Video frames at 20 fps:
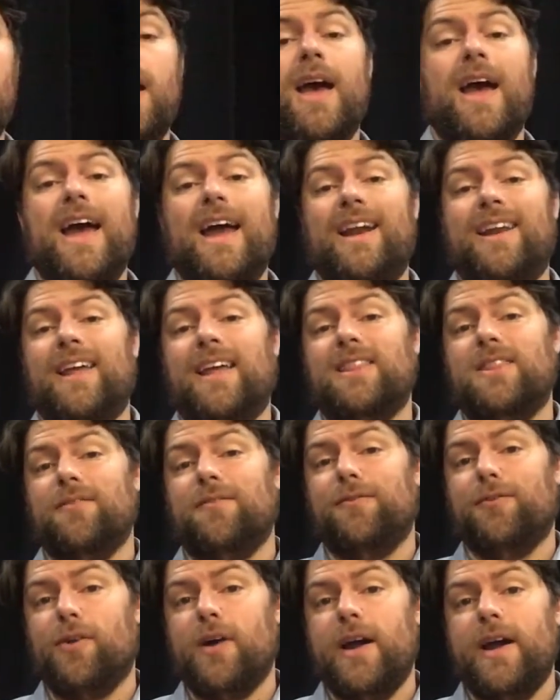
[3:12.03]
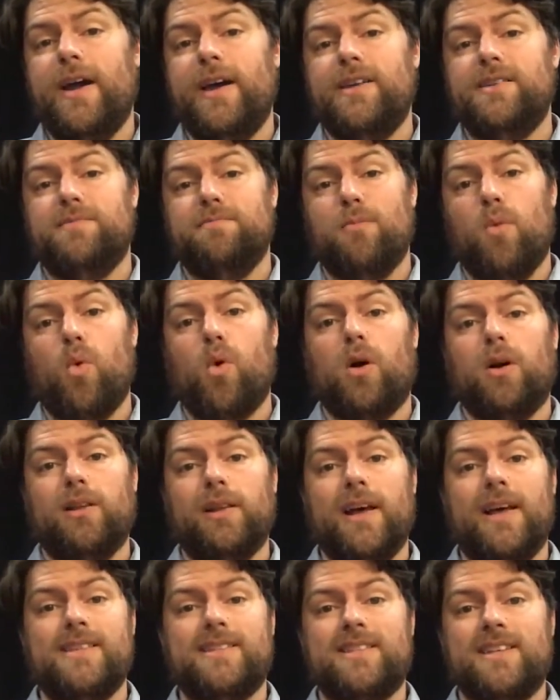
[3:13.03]
and that the phrase more or
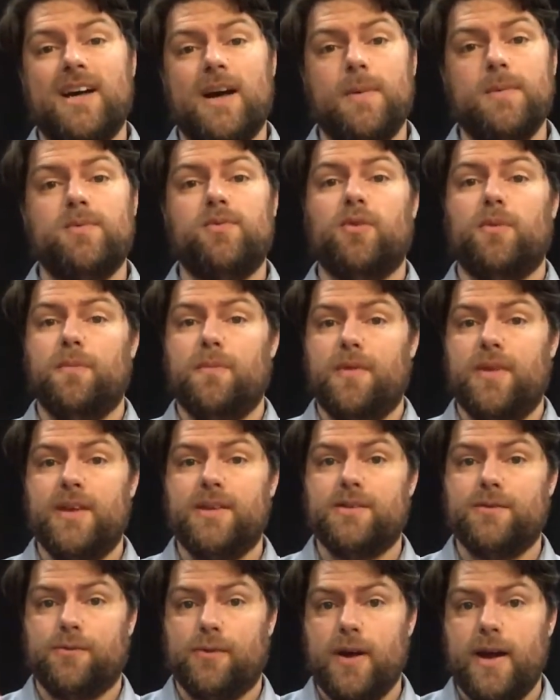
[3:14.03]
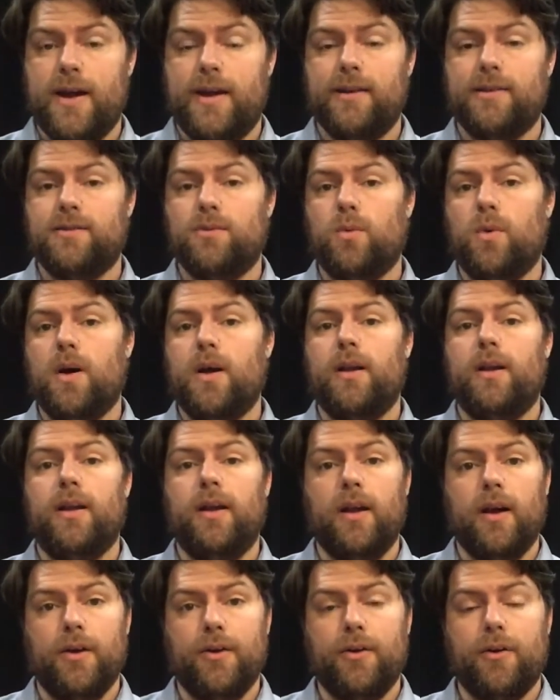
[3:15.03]
less comes from this race when an
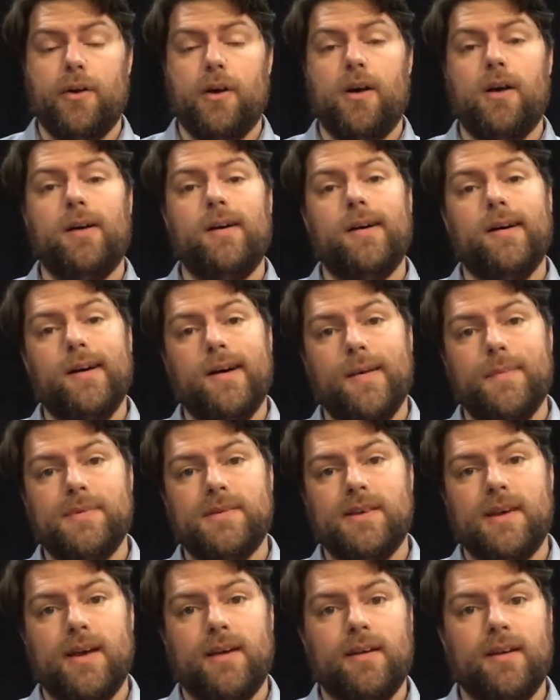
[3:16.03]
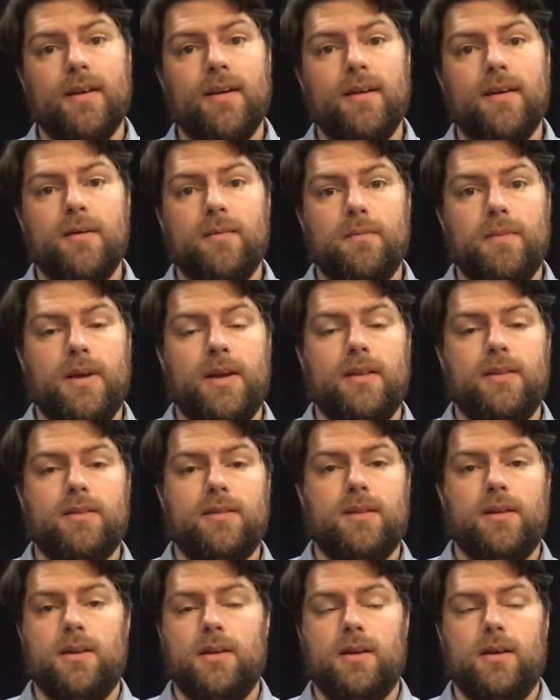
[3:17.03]
underdog Upset beat
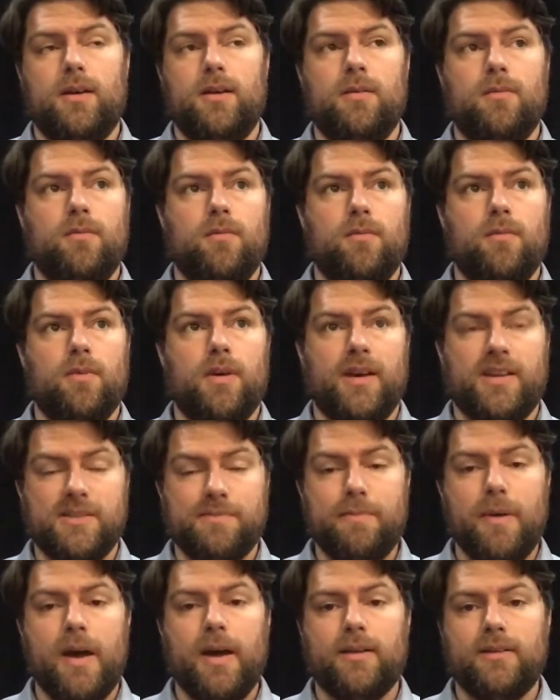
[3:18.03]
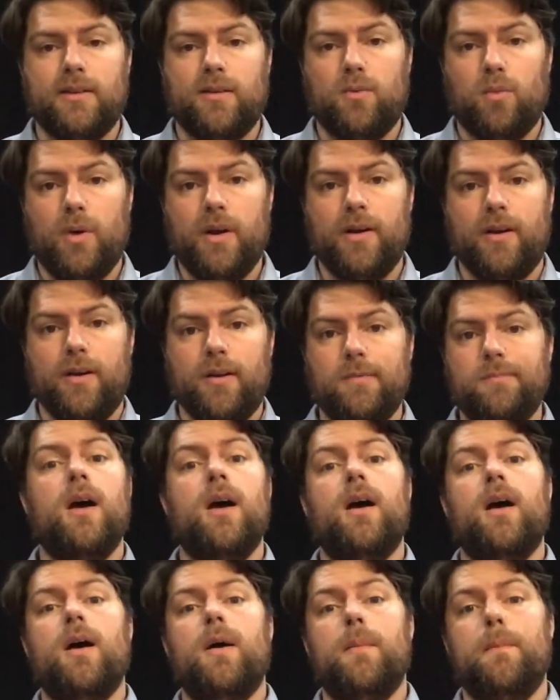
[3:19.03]
the expected winner,
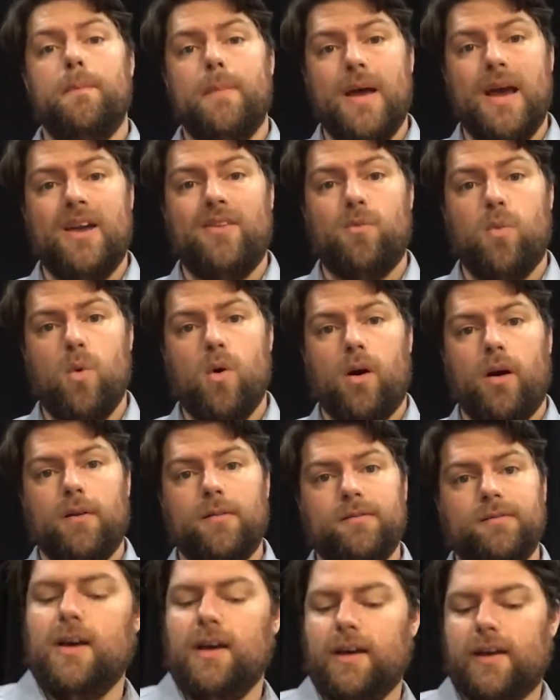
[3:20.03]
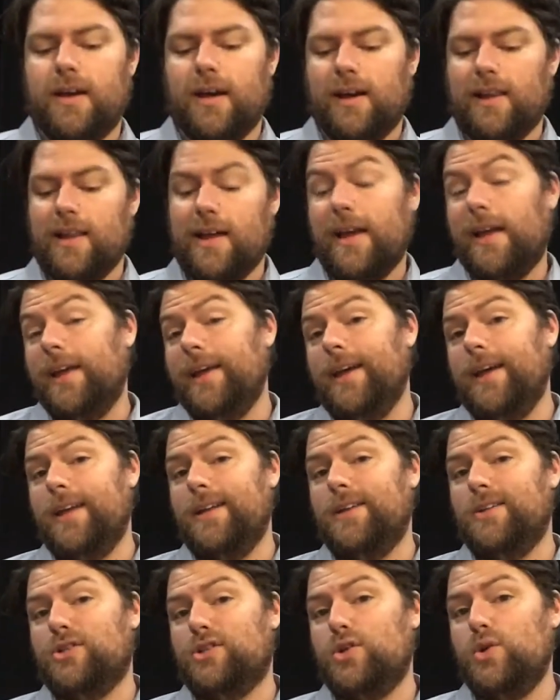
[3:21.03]
Man of War. Kind of like
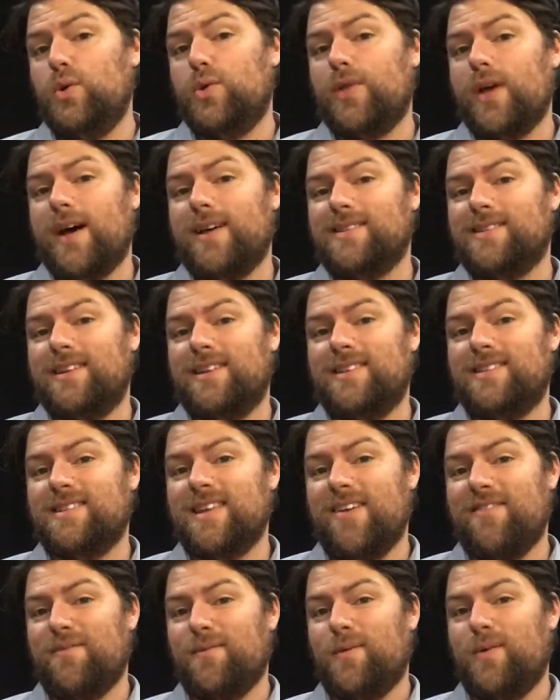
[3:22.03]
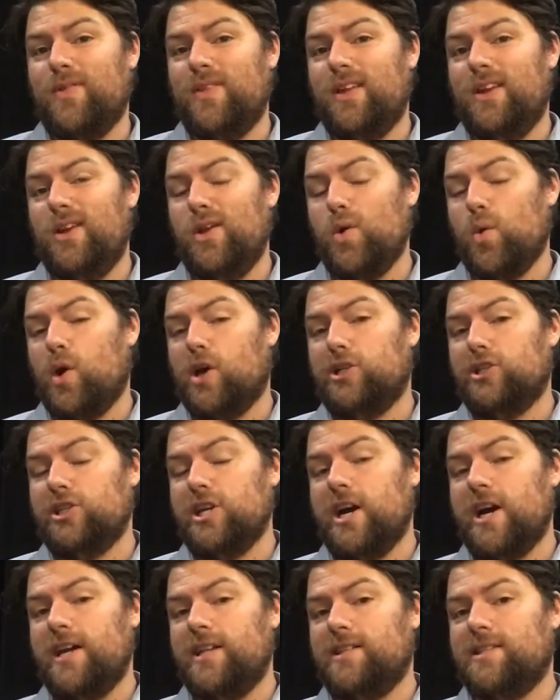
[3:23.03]
in 2007 when the New York
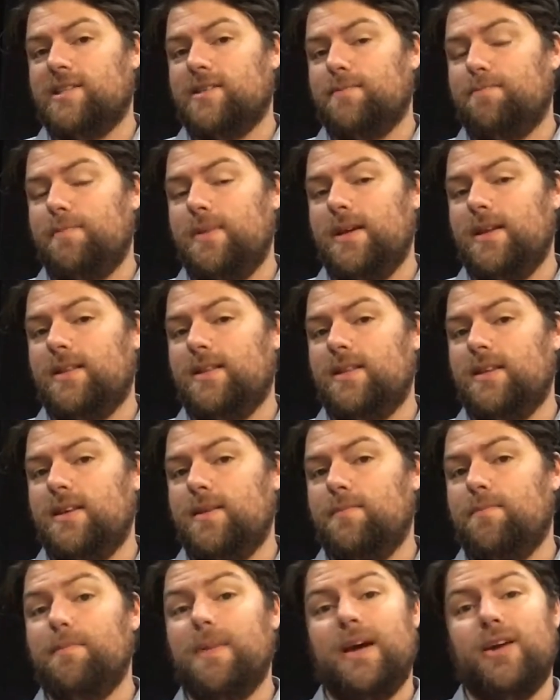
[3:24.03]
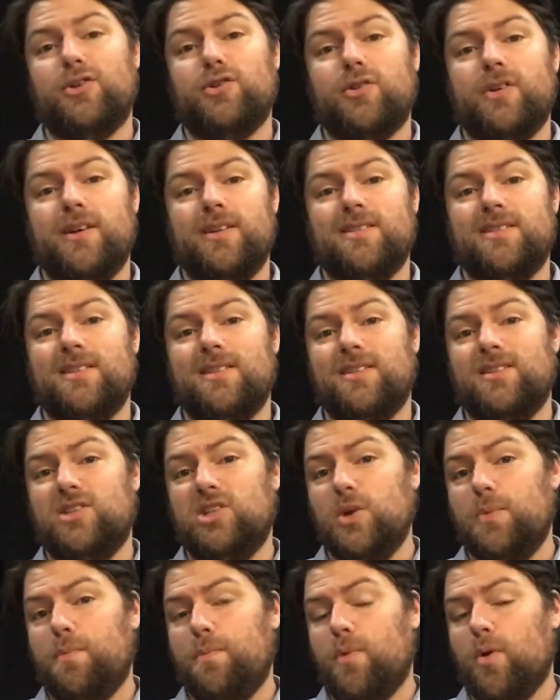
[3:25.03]
Giants beat the Patriots in the
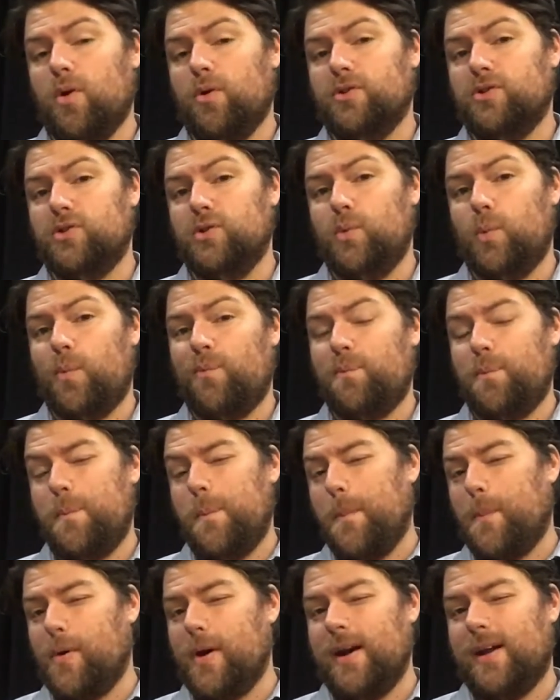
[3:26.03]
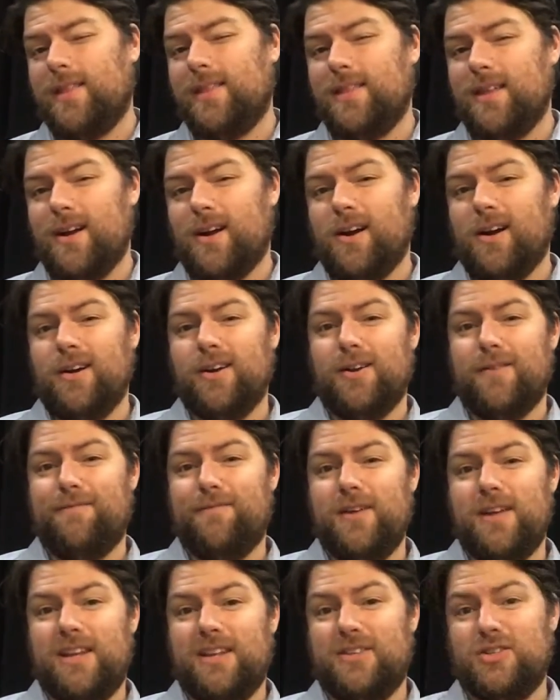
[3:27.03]
Super Bowl to break their
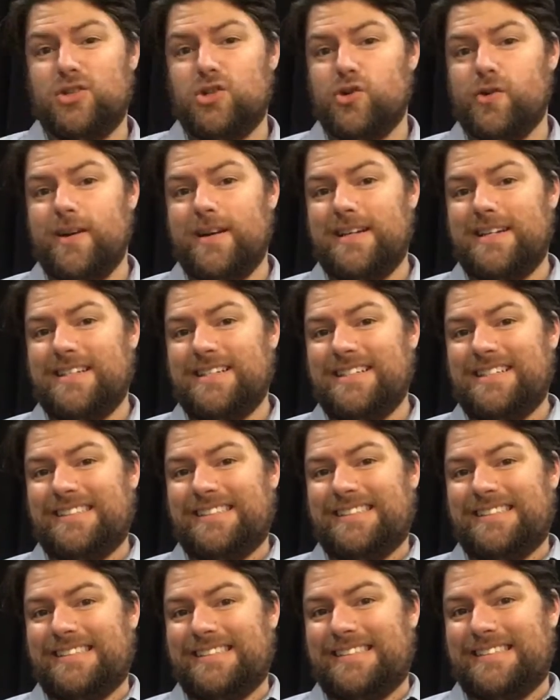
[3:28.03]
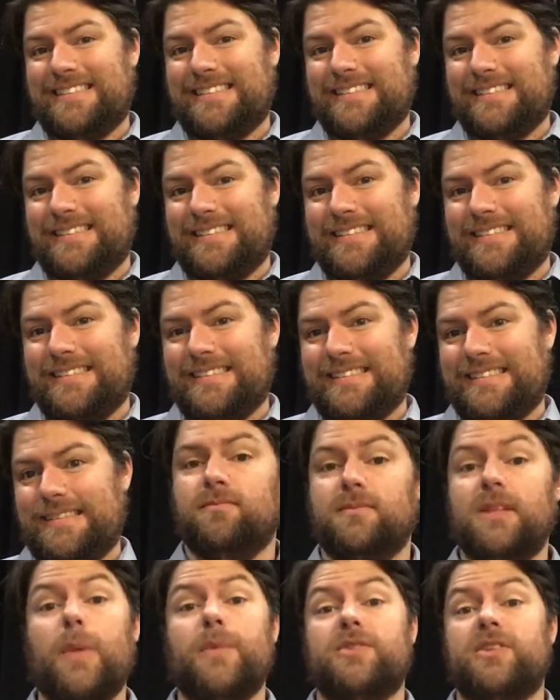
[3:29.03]
undefeated streak.
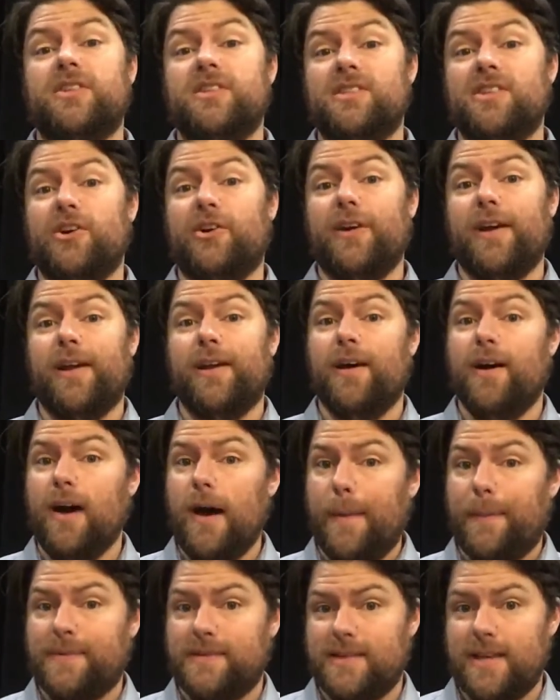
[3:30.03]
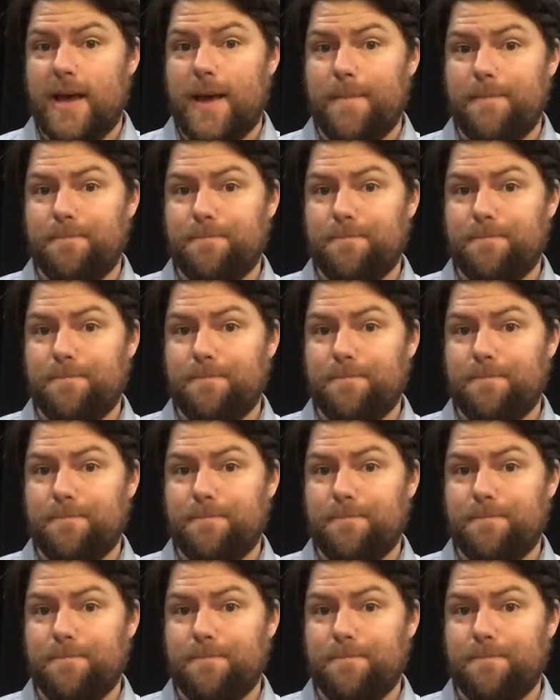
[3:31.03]
That was considered an upset.